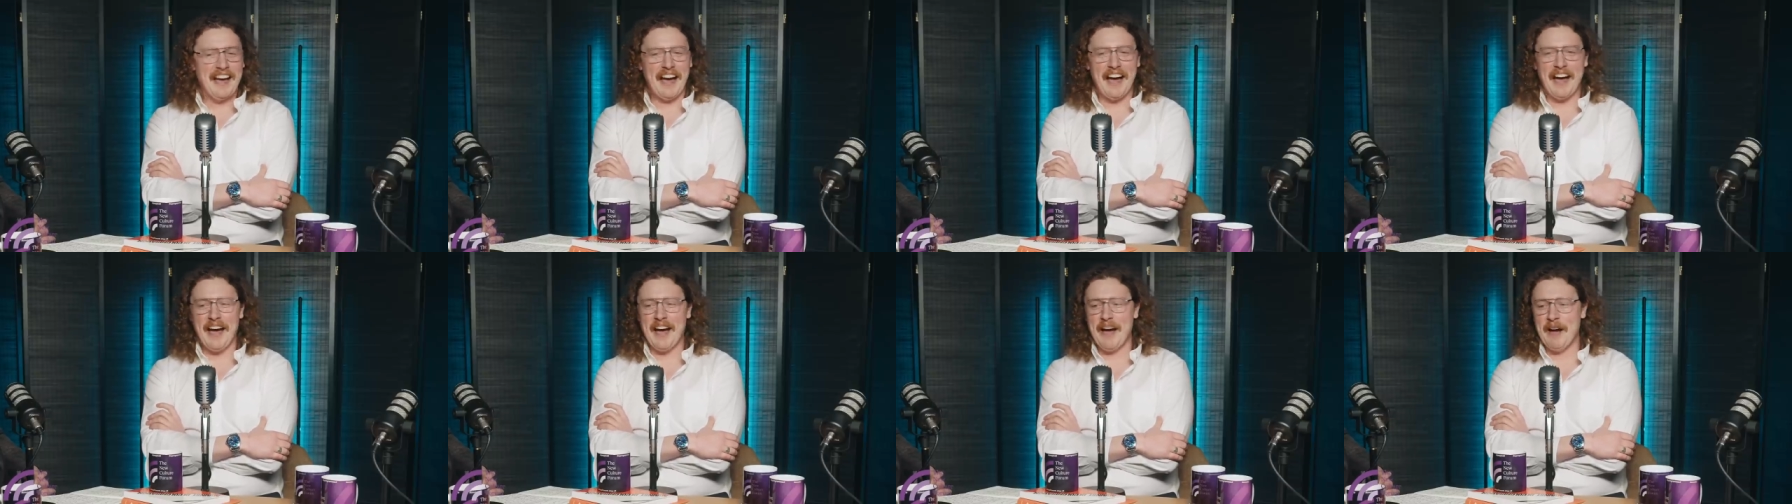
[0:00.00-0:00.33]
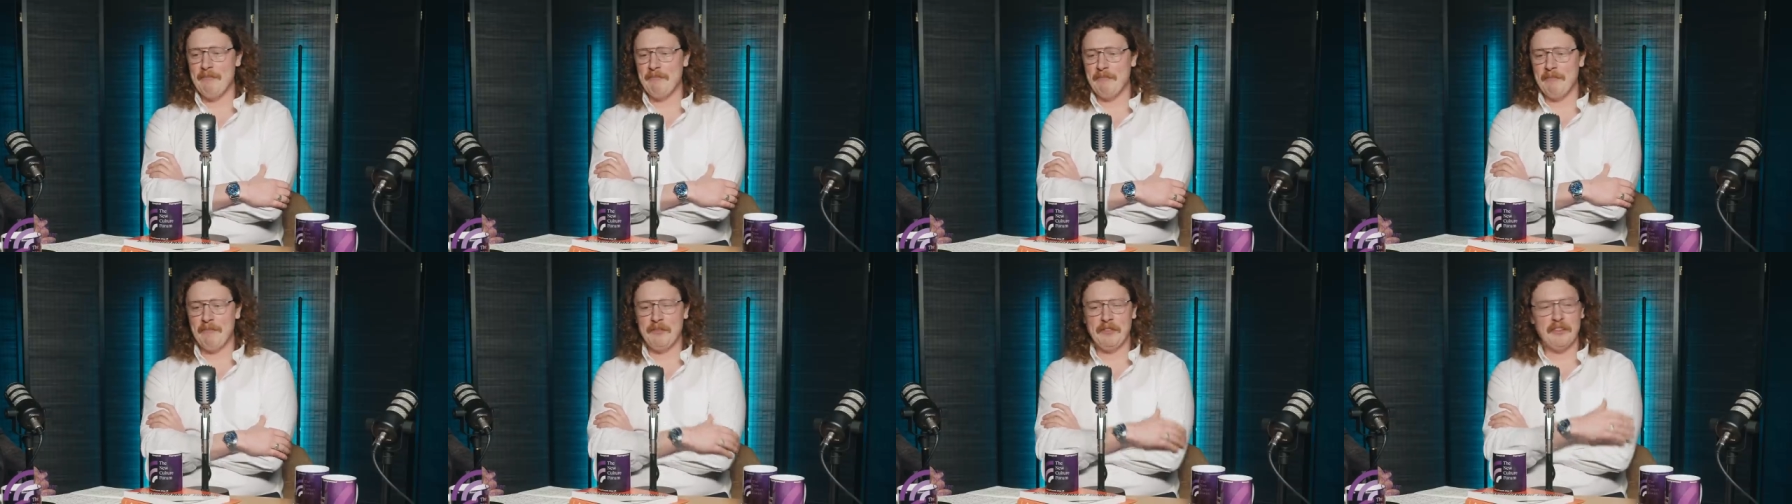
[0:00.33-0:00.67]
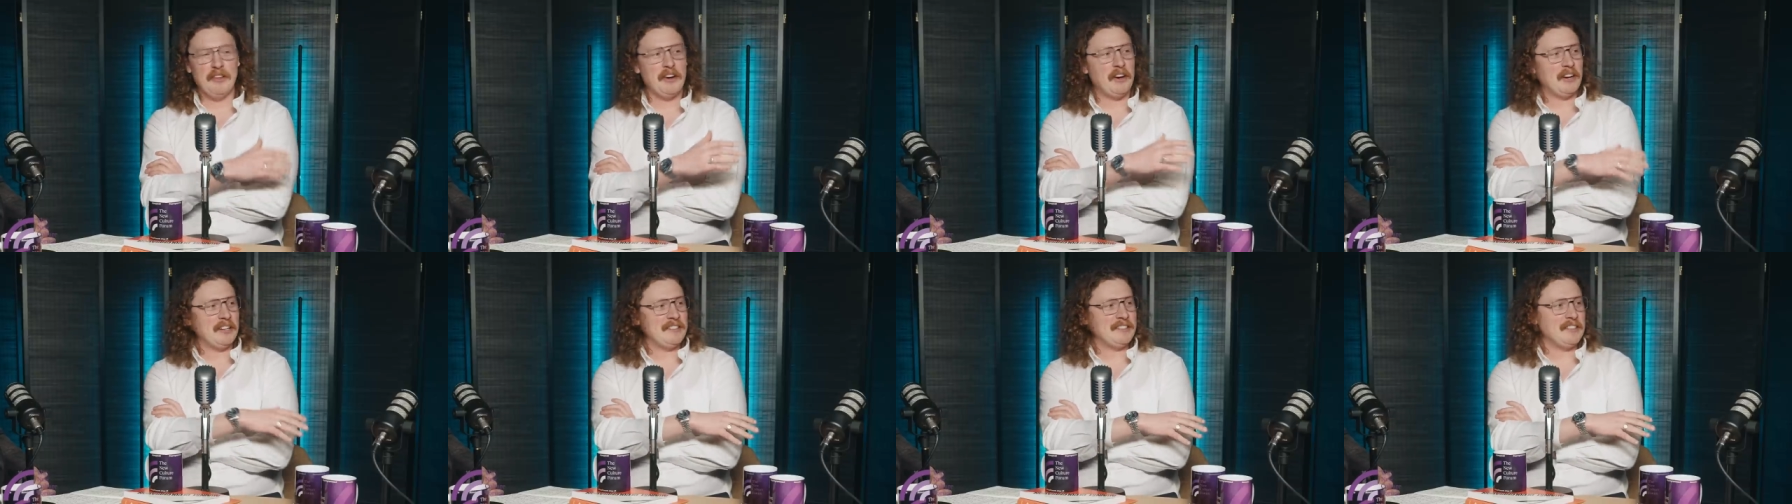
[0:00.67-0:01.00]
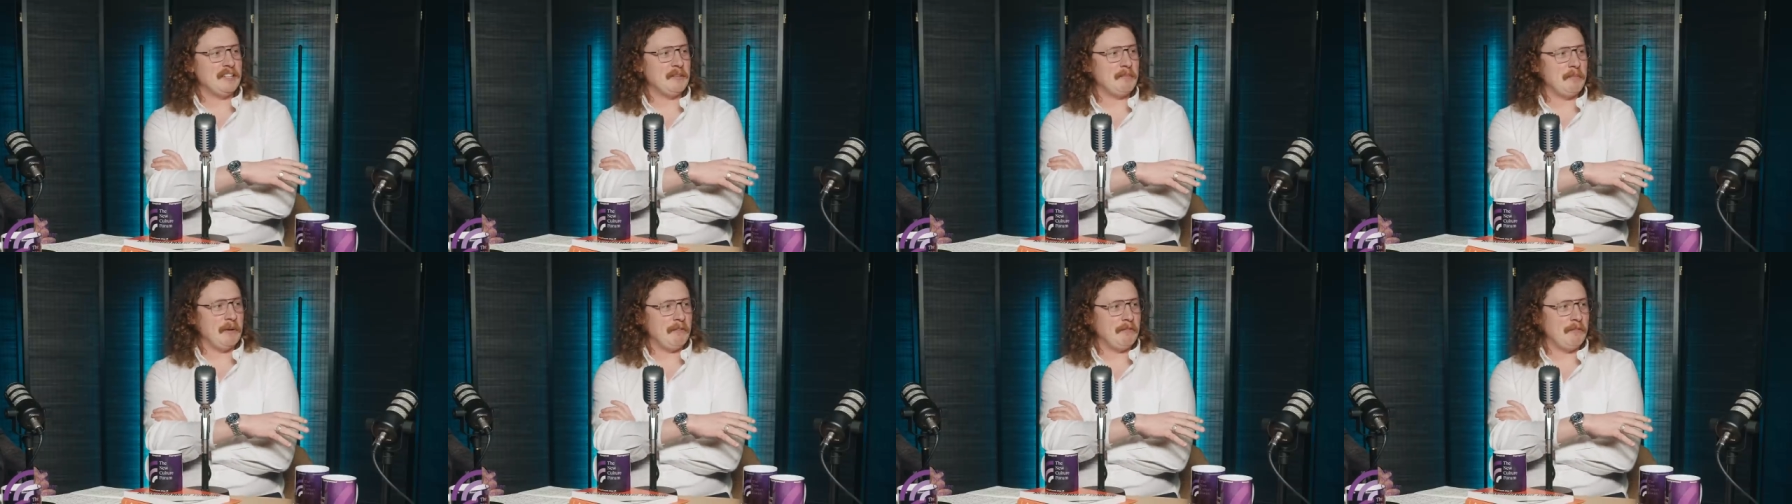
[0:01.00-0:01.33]
um, than I
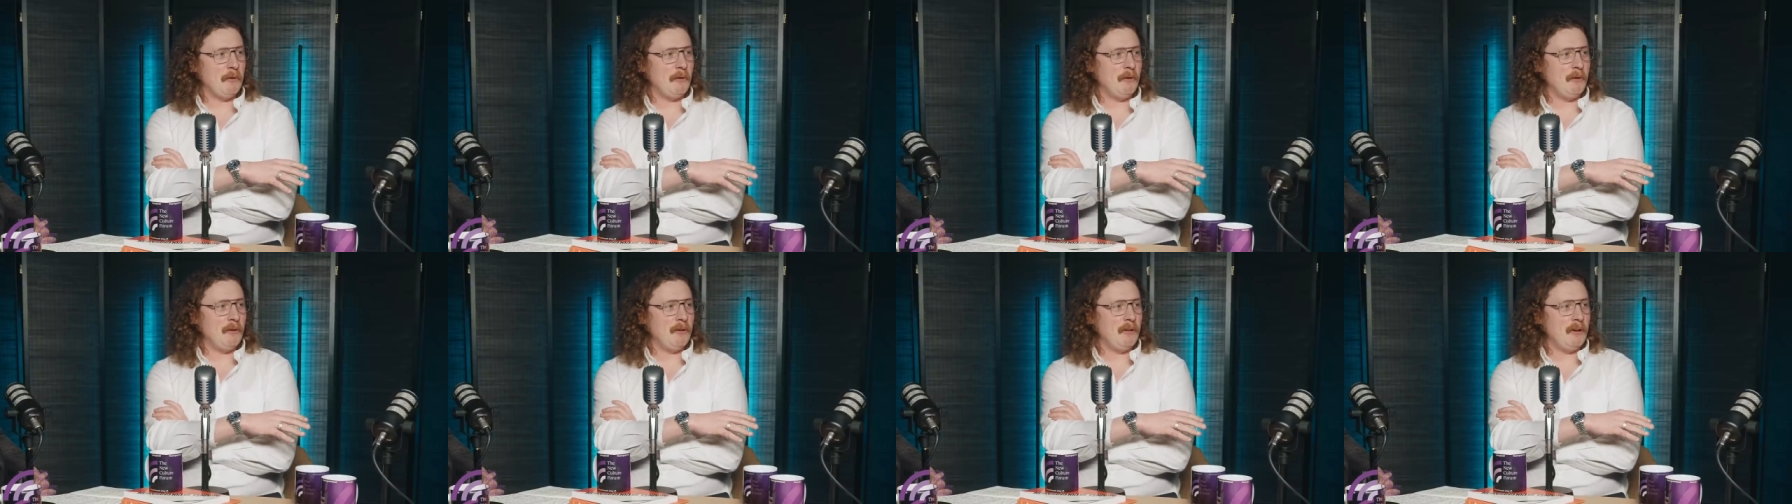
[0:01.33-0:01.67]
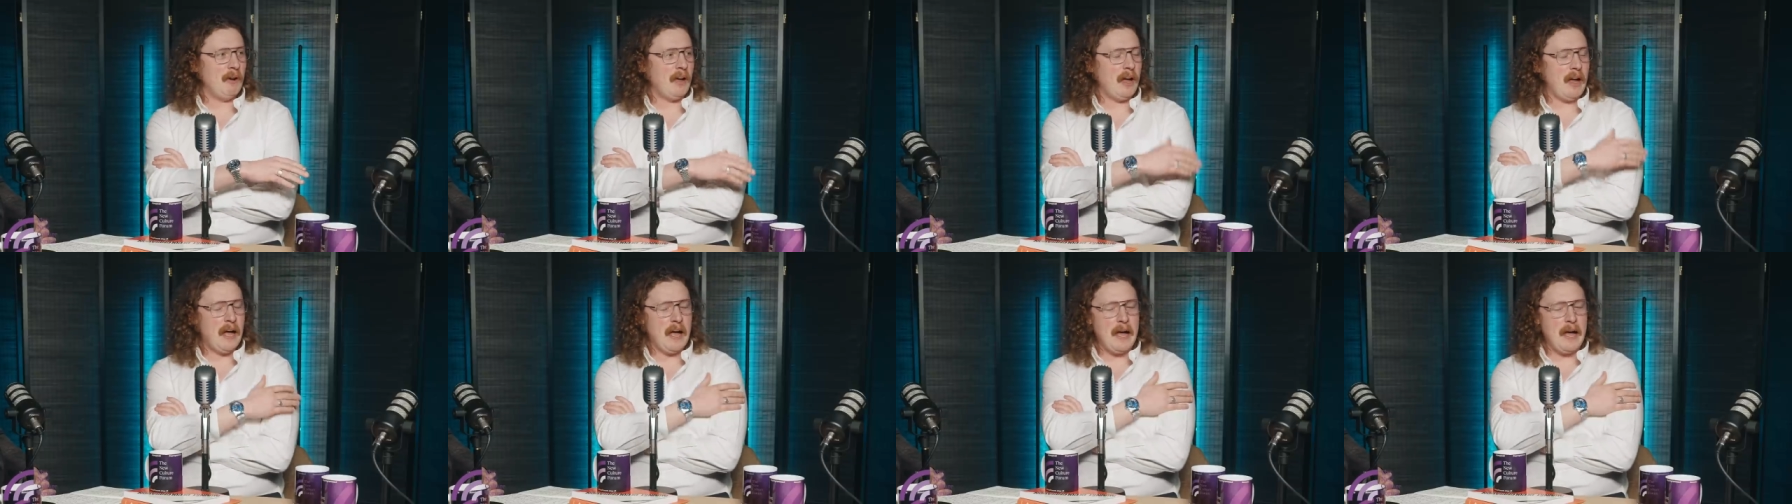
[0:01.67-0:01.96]
did before.